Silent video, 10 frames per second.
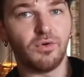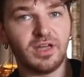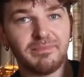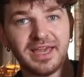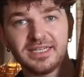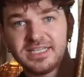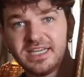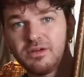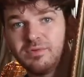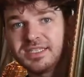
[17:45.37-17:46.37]
oil
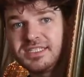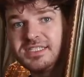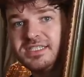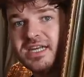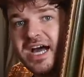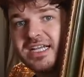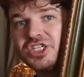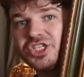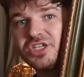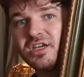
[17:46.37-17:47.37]
painting with
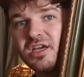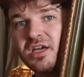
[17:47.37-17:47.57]
such